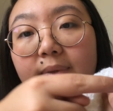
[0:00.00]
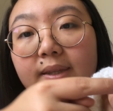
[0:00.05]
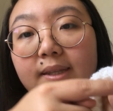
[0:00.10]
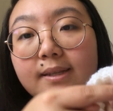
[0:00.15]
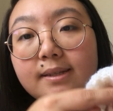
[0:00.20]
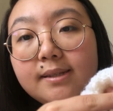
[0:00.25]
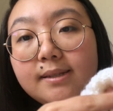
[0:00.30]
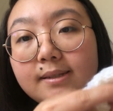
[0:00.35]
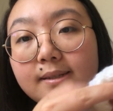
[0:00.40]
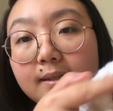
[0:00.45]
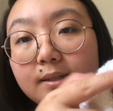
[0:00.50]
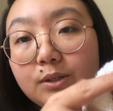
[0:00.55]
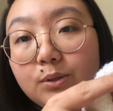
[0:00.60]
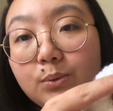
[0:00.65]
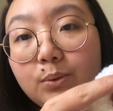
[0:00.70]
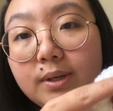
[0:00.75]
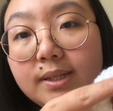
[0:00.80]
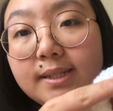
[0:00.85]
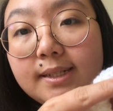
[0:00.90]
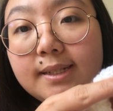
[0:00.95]
this is a
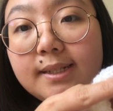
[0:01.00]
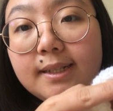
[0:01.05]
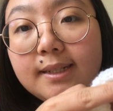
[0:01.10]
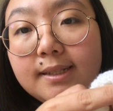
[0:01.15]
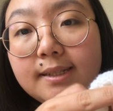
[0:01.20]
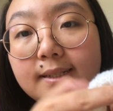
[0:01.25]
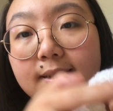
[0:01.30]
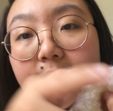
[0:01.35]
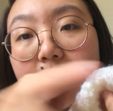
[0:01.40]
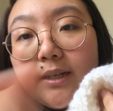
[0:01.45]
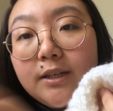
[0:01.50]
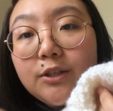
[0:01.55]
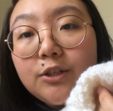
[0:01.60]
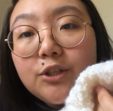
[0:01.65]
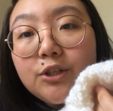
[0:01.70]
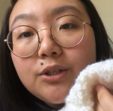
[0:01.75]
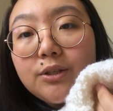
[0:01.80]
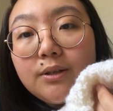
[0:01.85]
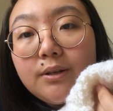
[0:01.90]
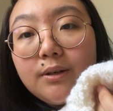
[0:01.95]
twisted
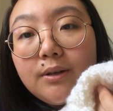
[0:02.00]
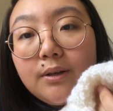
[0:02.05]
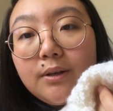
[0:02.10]
stitch,